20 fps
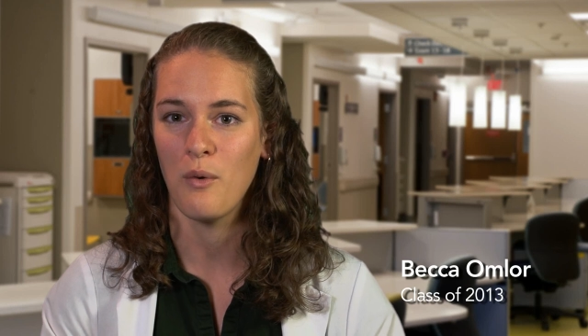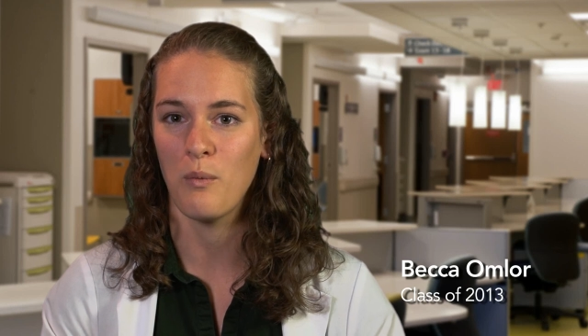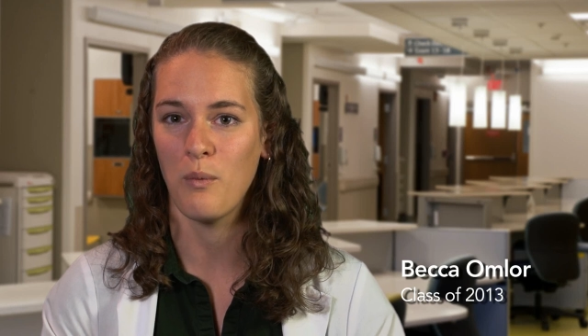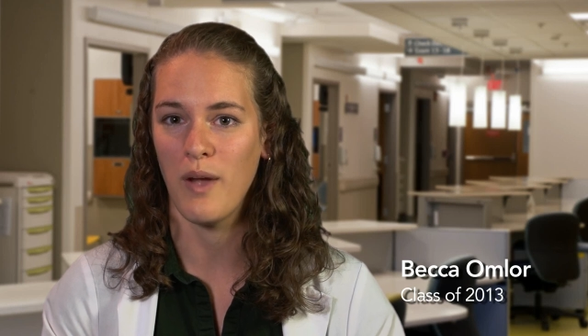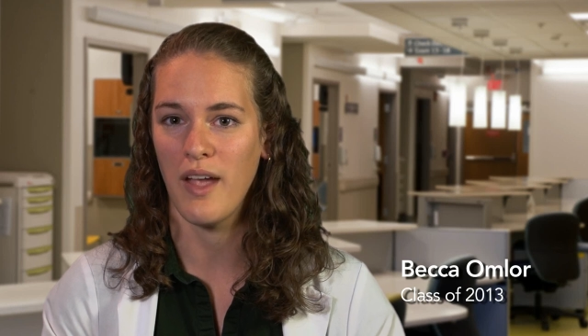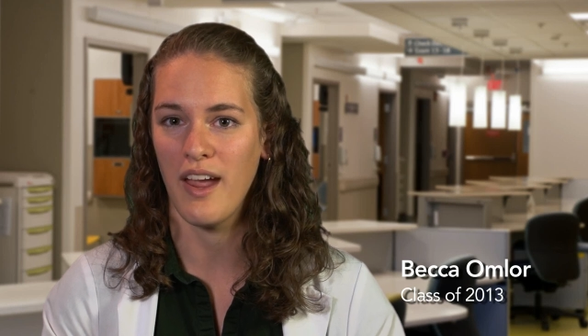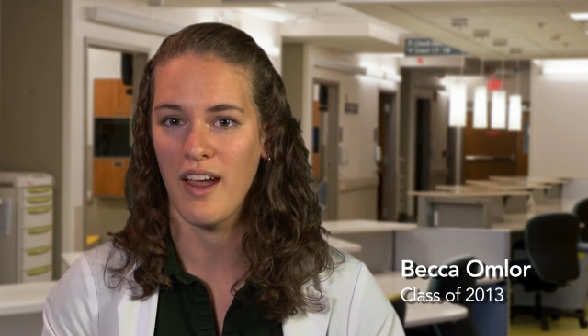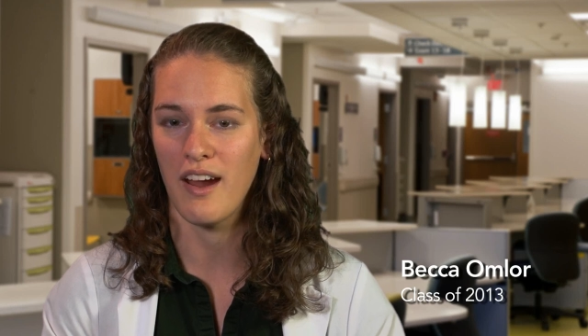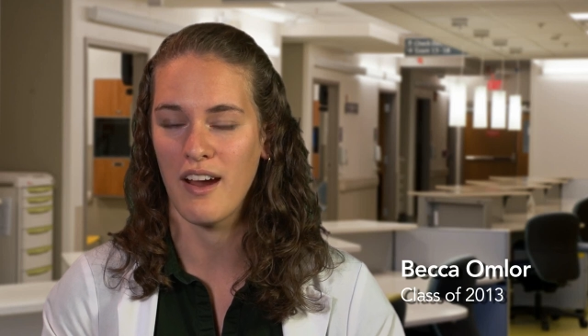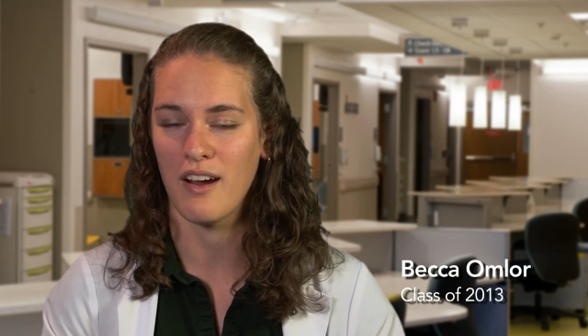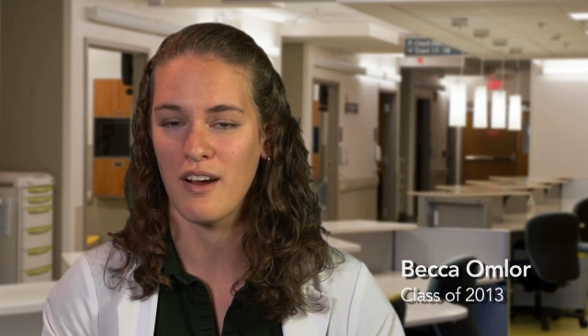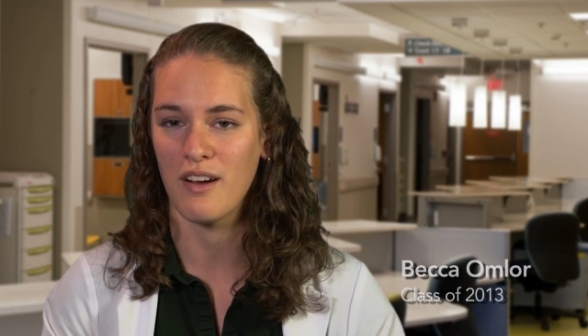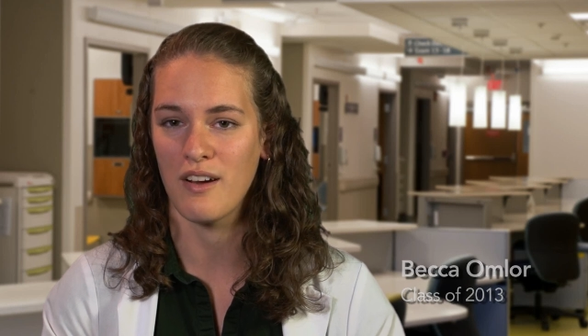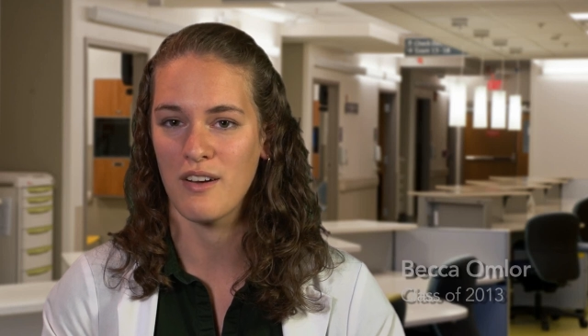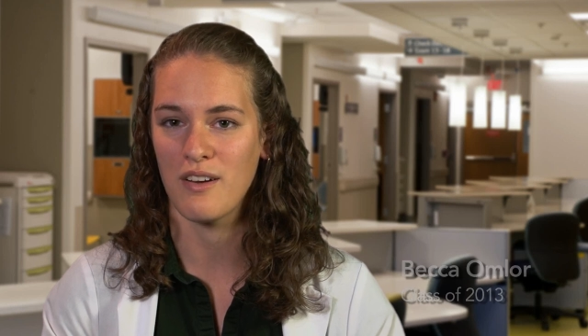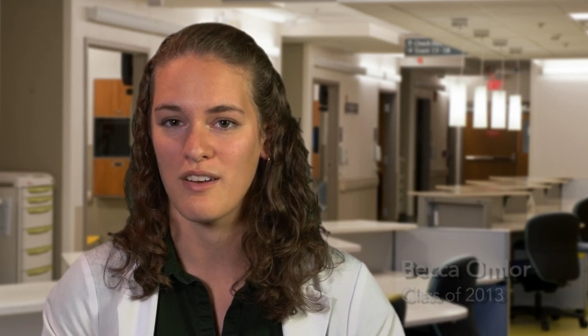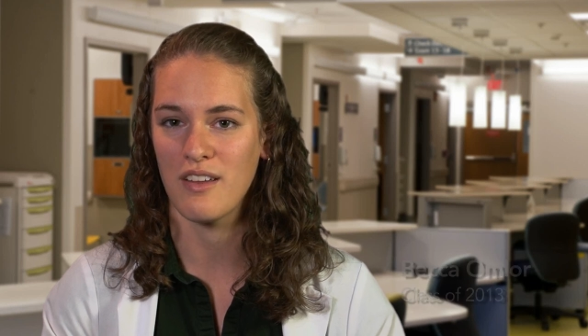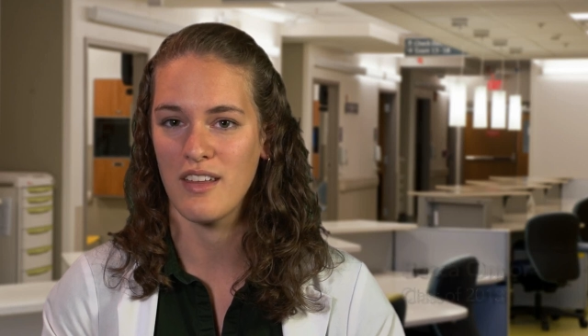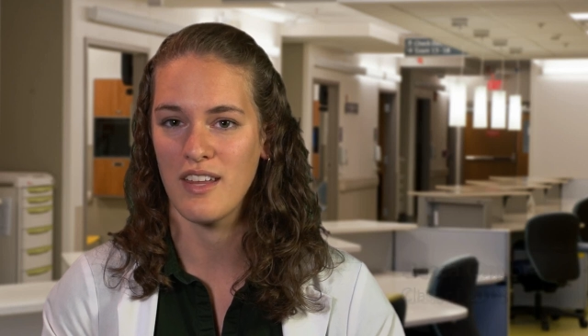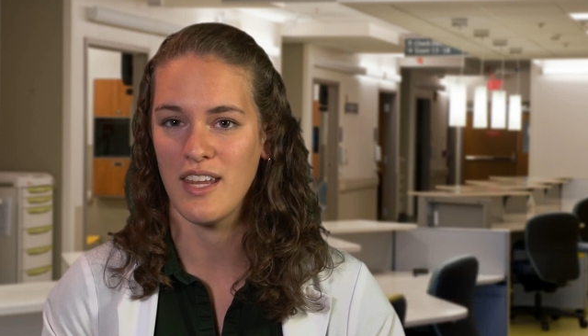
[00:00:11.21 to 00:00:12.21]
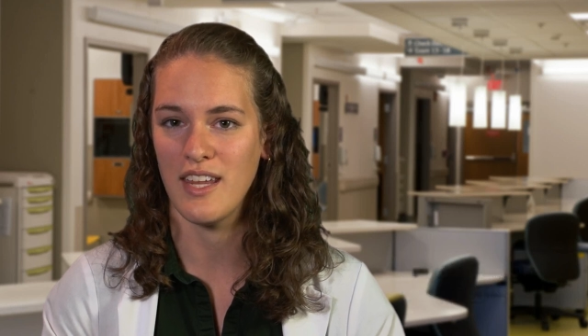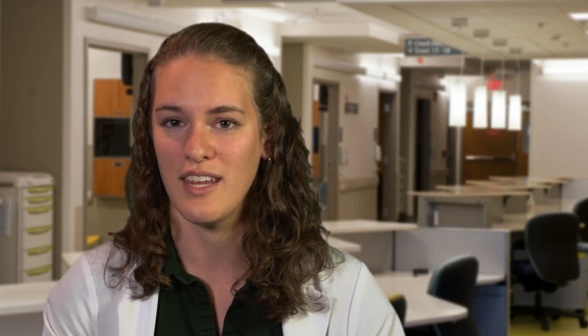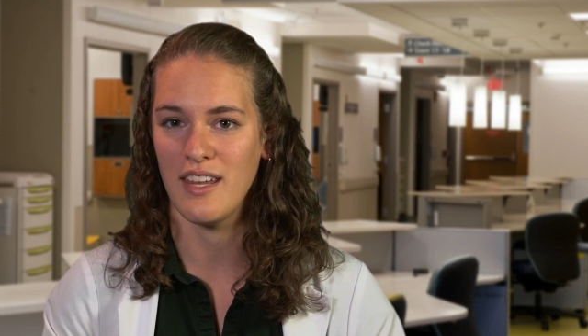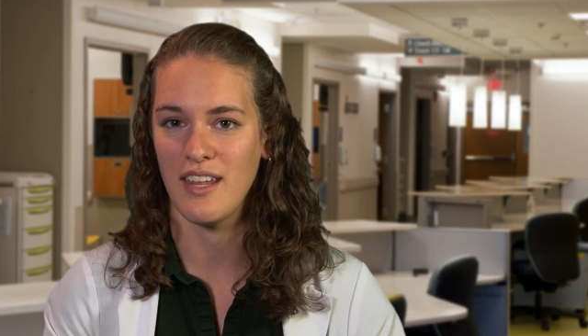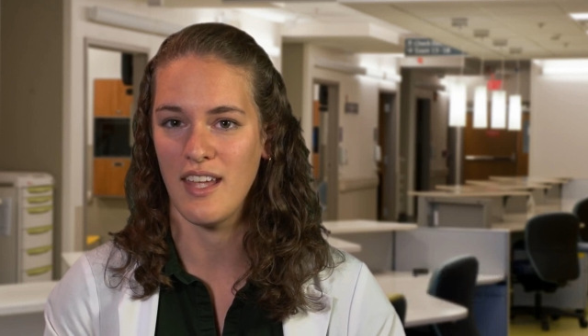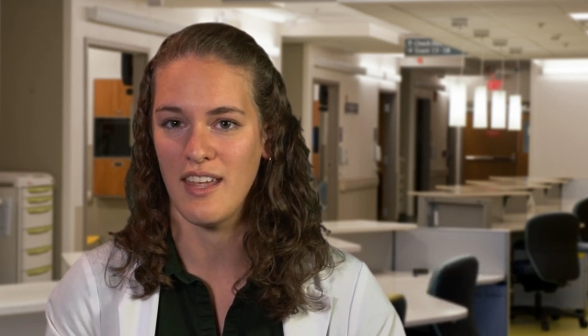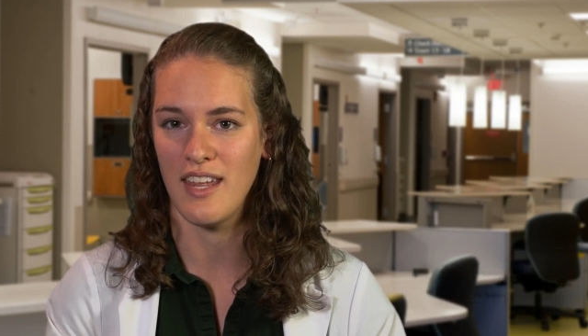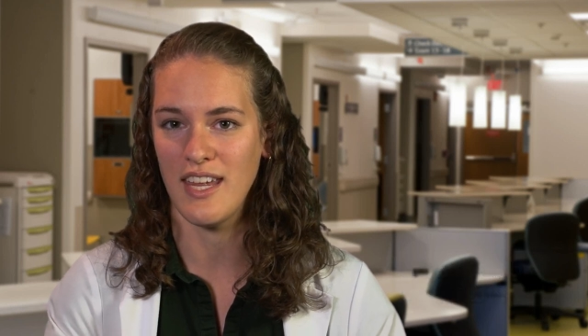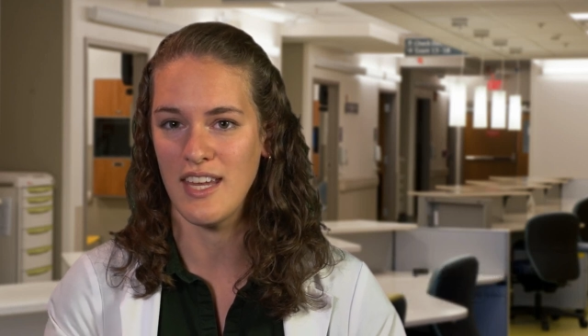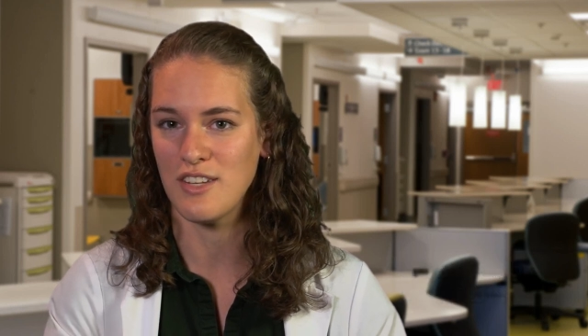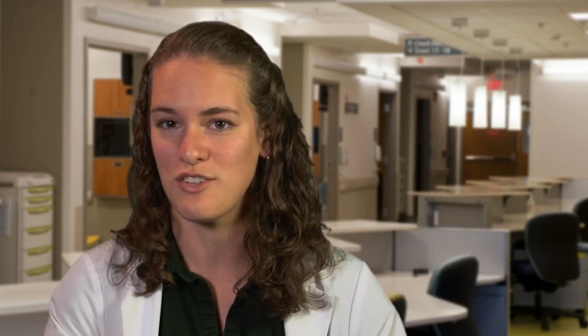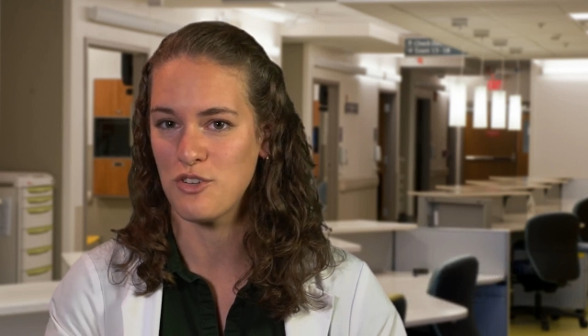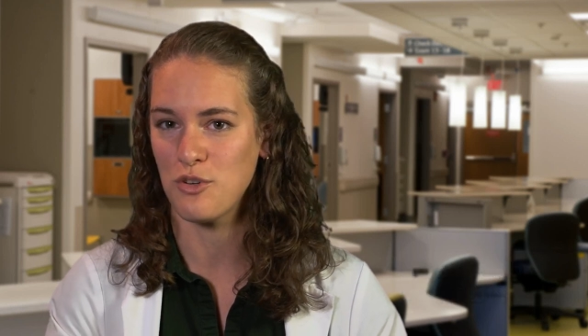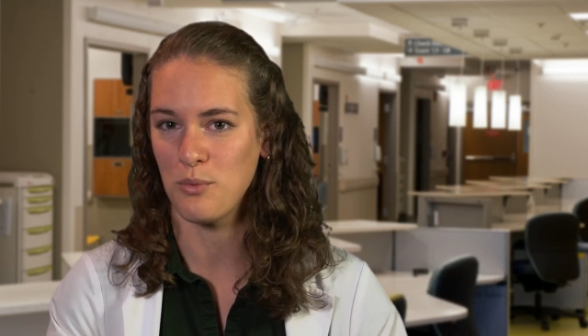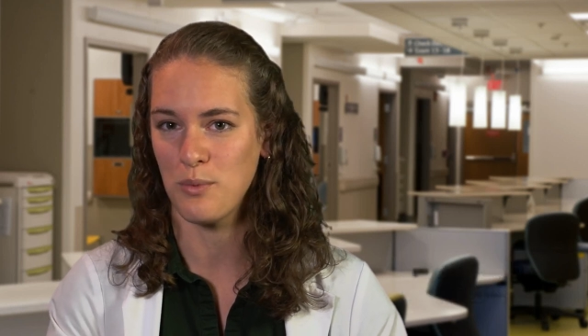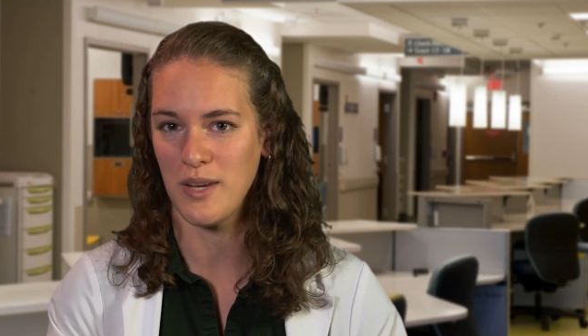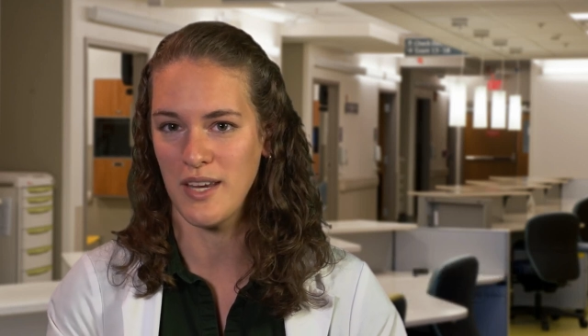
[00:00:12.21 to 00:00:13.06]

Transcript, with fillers: where each